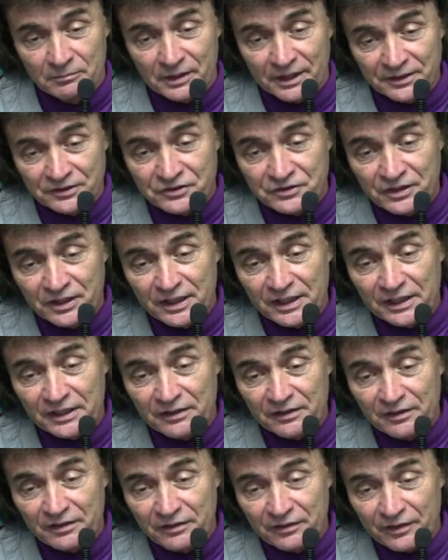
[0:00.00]
by
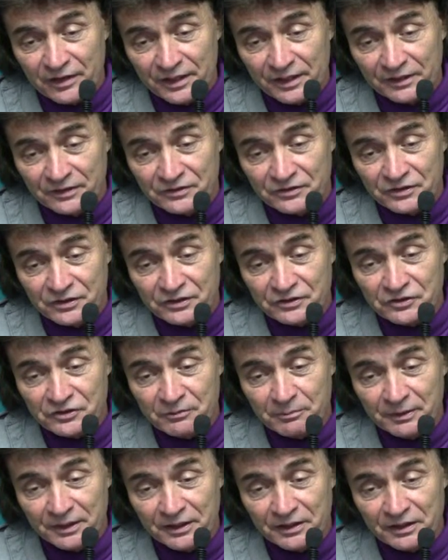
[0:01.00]
saying they
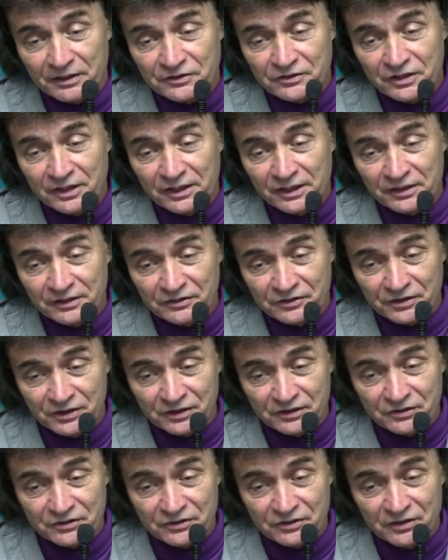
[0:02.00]
exist because they
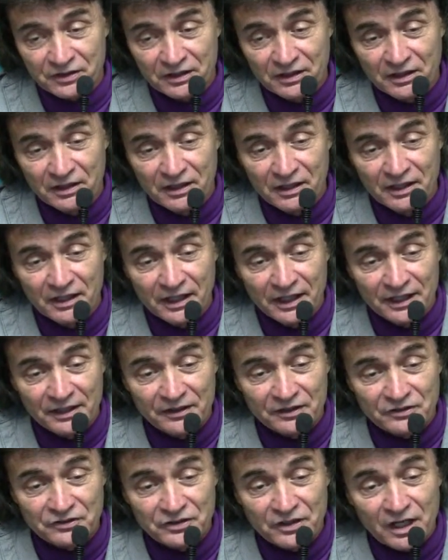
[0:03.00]
exist,
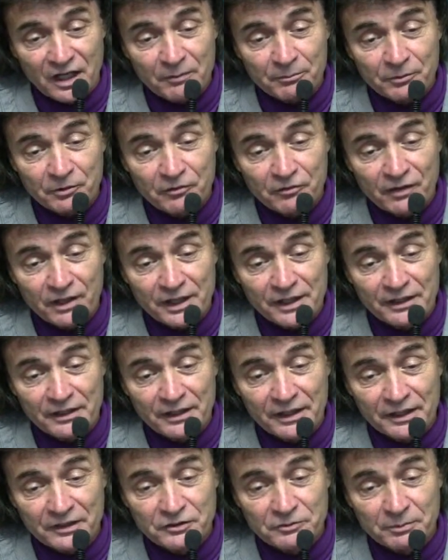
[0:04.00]
and does not provide
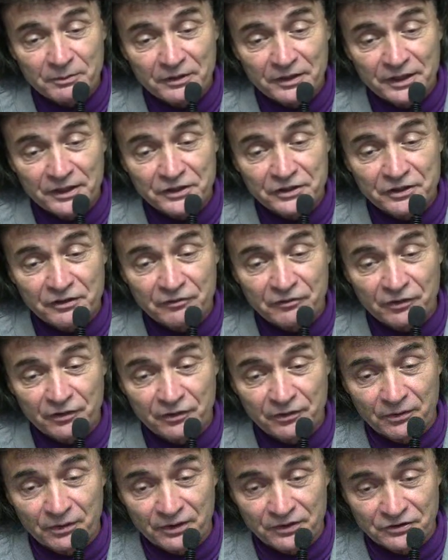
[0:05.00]
an explanation for
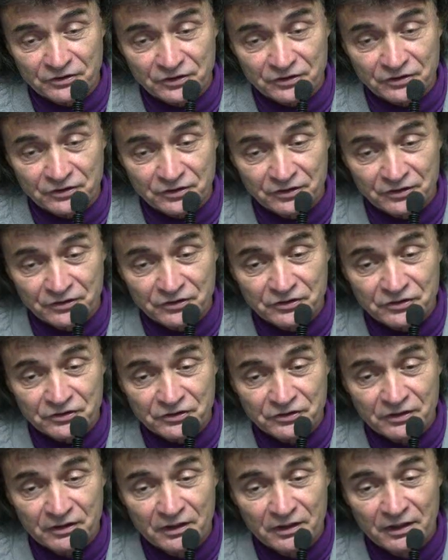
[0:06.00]
their
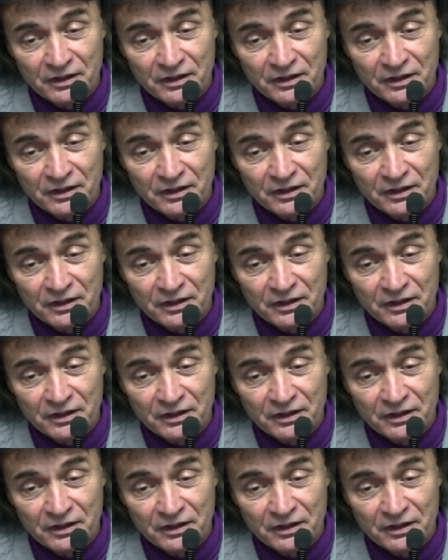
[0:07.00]
existence.